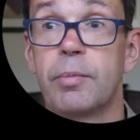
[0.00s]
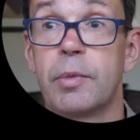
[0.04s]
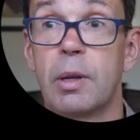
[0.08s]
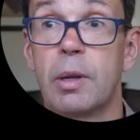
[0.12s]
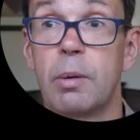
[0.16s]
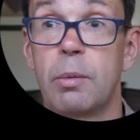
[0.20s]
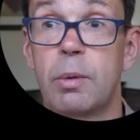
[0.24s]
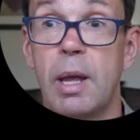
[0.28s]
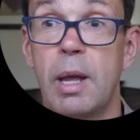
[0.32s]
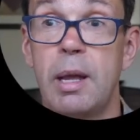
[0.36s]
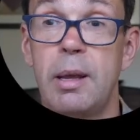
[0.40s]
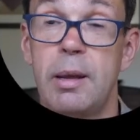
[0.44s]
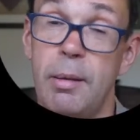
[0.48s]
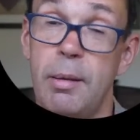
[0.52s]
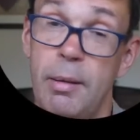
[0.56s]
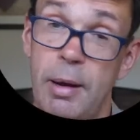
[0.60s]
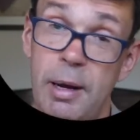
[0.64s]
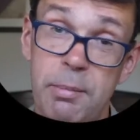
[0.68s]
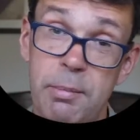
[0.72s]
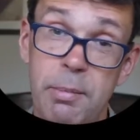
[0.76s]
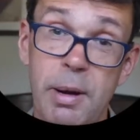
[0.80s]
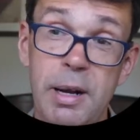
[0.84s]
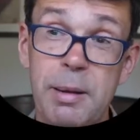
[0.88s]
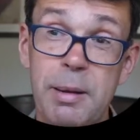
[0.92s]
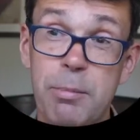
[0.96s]
Okay,
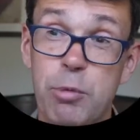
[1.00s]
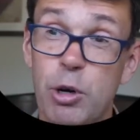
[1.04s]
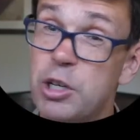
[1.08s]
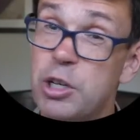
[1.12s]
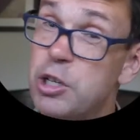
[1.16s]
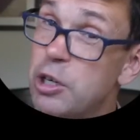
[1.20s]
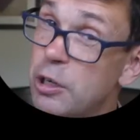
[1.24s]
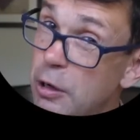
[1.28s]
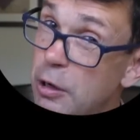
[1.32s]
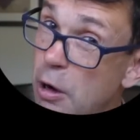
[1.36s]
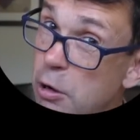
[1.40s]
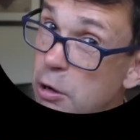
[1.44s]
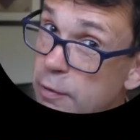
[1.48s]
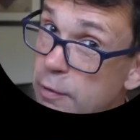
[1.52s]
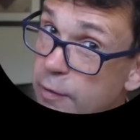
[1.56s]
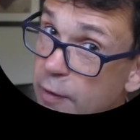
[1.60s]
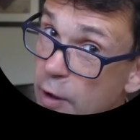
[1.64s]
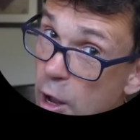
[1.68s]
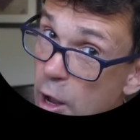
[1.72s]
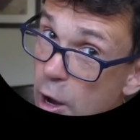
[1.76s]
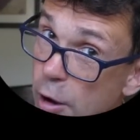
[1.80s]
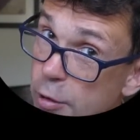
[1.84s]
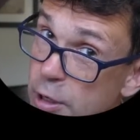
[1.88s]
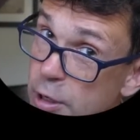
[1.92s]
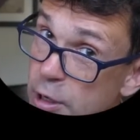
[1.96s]
in mini bridge you'd
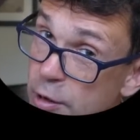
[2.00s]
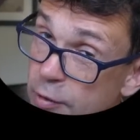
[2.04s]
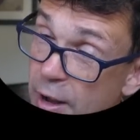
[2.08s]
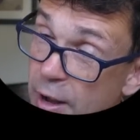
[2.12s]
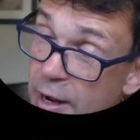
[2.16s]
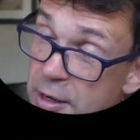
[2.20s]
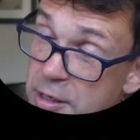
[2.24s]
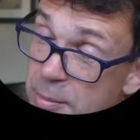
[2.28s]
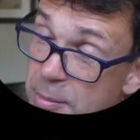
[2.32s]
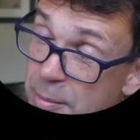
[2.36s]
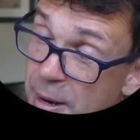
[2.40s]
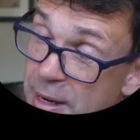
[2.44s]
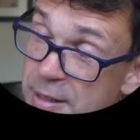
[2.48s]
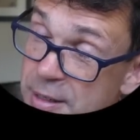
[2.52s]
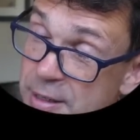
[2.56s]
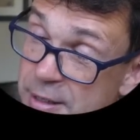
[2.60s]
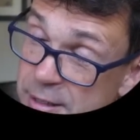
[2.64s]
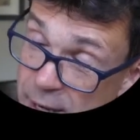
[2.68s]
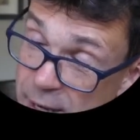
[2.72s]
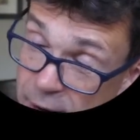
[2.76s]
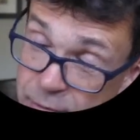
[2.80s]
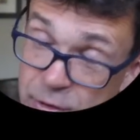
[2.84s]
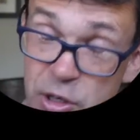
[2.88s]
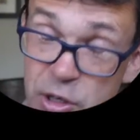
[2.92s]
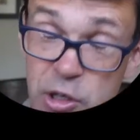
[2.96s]
only have had to make
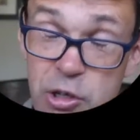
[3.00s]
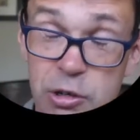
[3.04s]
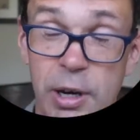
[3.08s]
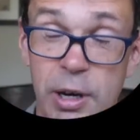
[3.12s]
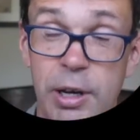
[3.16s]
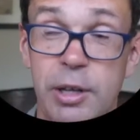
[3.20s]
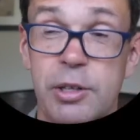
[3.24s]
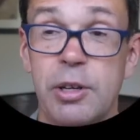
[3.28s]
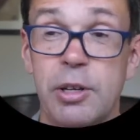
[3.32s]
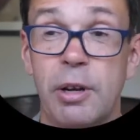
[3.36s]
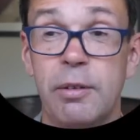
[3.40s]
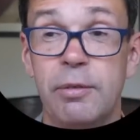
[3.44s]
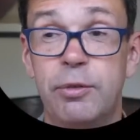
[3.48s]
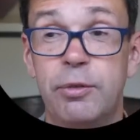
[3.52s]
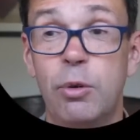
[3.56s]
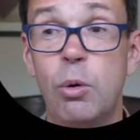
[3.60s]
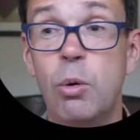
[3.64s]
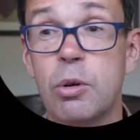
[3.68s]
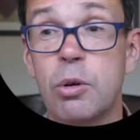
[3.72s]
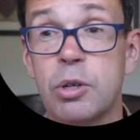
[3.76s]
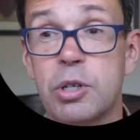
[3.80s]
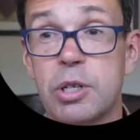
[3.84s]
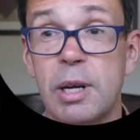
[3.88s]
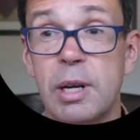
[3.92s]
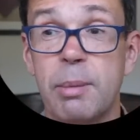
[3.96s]
7 tricks.
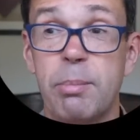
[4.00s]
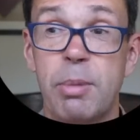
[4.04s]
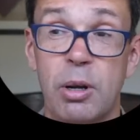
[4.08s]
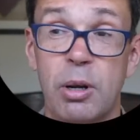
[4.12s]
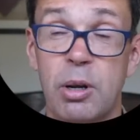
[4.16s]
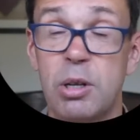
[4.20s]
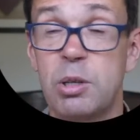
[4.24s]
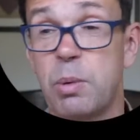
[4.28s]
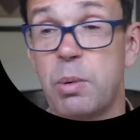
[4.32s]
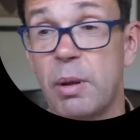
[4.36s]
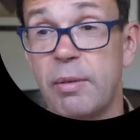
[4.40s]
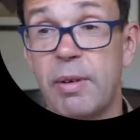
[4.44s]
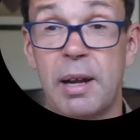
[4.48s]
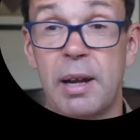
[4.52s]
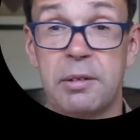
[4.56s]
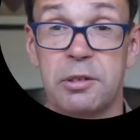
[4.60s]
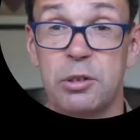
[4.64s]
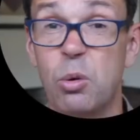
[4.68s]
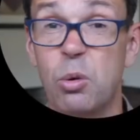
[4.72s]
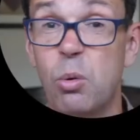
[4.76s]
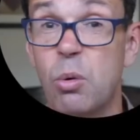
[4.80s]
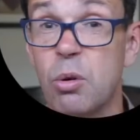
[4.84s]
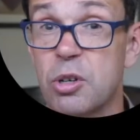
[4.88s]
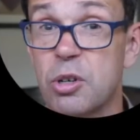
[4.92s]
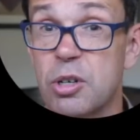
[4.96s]
Unfortunately, because we've had an
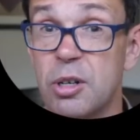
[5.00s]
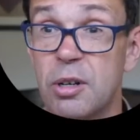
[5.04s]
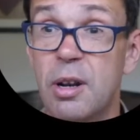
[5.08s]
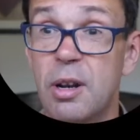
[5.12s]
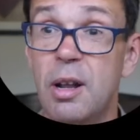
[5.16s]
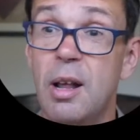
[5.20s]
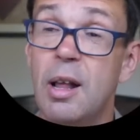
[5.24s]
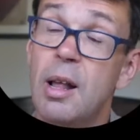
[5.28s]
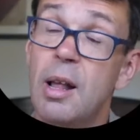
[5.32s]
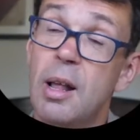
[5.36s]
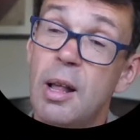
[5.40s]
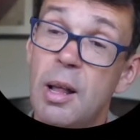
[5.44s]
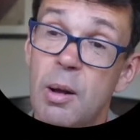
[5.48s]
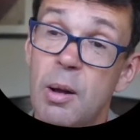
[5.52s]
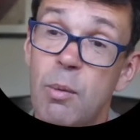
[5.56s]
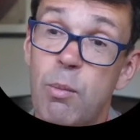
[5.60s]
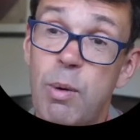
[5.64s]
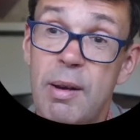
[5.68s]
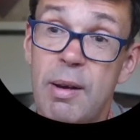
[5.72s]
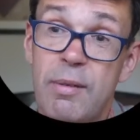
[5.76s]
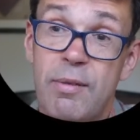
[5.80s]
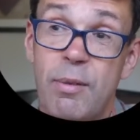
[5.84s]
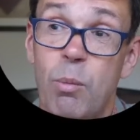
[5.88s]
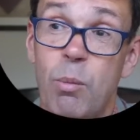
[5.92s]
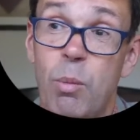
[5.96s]
auction,
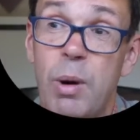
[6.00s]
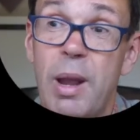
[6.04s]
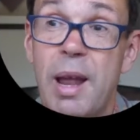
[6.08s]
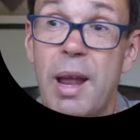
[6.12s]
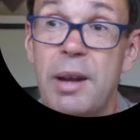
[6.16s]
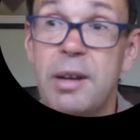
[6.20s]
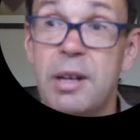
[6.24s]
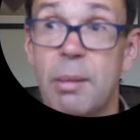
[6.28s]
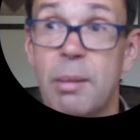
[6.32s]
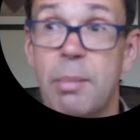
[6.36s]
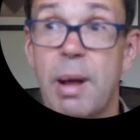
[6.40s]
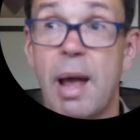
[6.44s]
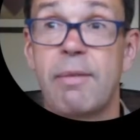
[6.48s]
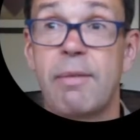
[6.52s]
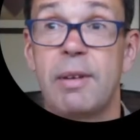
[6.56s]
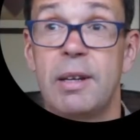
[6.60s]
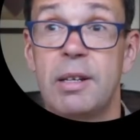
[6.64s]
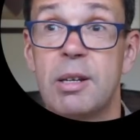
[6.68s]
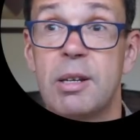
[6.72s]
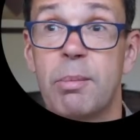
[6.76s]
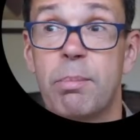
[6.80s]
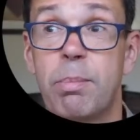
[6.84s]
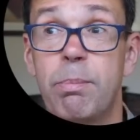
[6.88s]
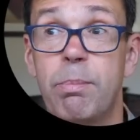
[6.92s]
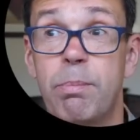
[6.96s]
we end up having
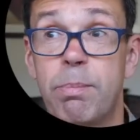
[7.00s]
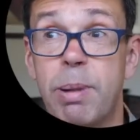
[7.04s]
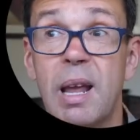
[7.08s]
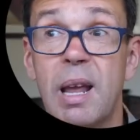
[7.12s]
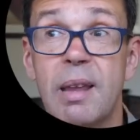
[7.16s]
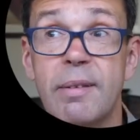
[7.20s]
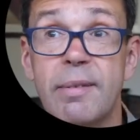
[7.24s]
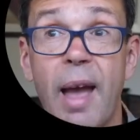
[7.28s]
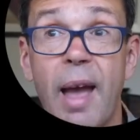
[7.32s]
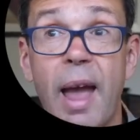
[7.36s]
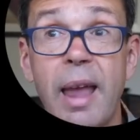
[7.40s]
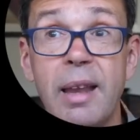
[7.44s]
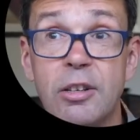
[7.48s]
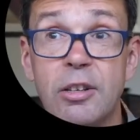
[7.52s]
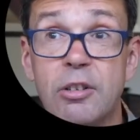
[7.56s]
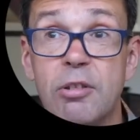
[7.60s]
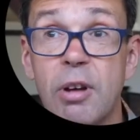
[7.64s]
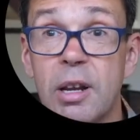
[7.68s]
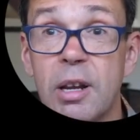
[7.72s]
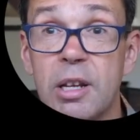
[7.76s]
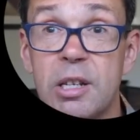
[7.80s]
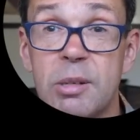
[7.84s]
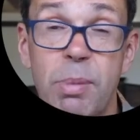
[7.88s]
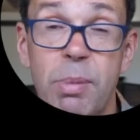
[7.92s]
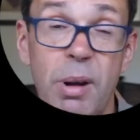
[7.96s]
to play for 8
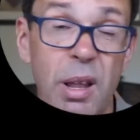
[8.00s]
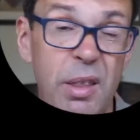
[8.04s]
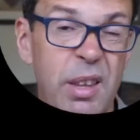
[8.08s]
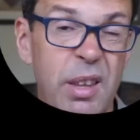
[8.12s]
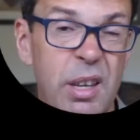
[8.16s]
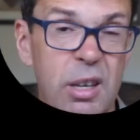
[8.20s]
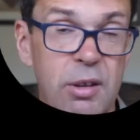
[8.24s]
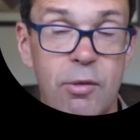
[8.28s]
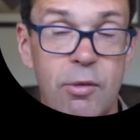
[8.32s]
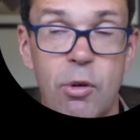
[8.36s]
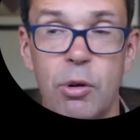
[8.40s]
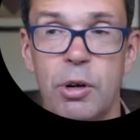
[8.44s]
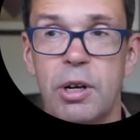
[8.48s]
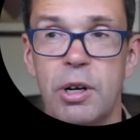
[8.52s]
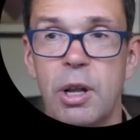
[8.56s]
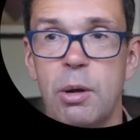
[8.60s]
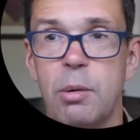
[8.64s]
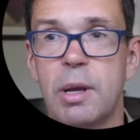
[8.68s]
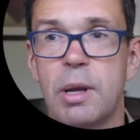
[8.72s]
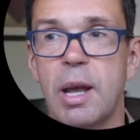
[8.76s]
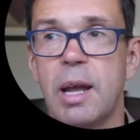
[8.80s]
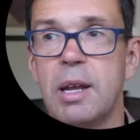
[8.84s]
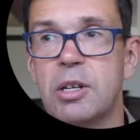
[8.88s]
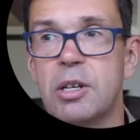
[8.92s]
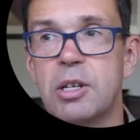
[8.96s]
tricks, but I think you've got an
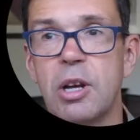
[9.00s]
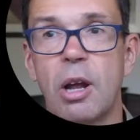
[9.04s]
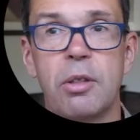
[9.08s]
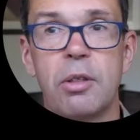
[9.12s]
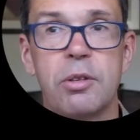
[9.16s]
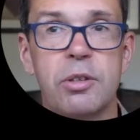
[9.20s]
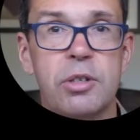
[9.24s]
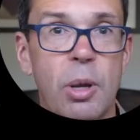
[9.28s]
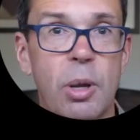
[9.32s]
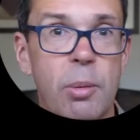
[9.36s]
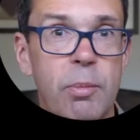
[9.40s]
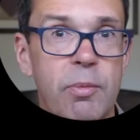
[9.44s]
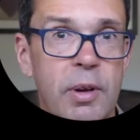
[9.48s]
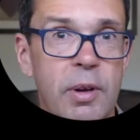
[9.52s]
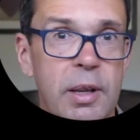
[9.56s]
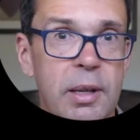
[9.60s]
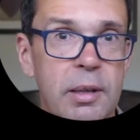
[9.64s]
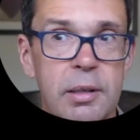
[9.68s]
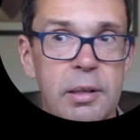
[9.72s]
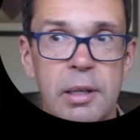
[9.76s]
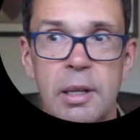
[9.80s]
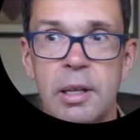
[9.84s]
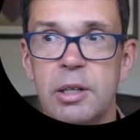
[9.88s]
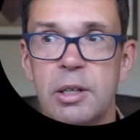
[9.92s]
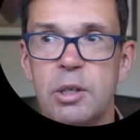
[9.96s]
okay chance, hopefully.
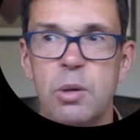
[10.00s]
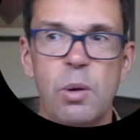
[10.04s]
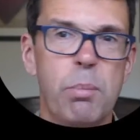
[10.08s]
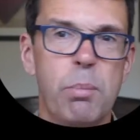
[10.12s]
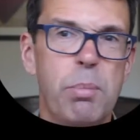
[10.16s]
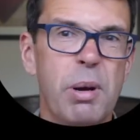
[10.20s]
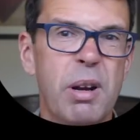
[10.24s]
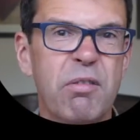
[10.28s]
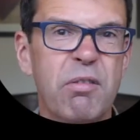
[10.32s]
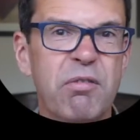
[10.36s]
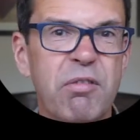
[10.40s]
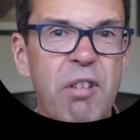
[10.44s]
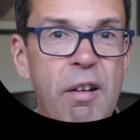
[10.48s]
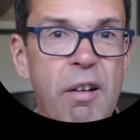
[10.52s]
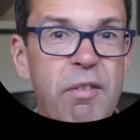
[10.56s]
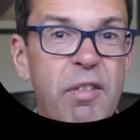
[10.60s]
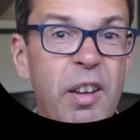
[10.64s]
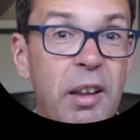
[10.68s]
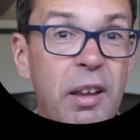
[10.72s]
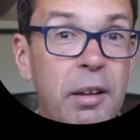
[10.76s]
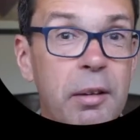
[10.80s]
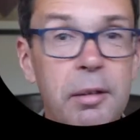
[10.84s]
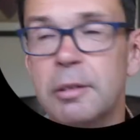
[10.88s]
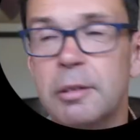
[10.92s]
Do a bit of roughing.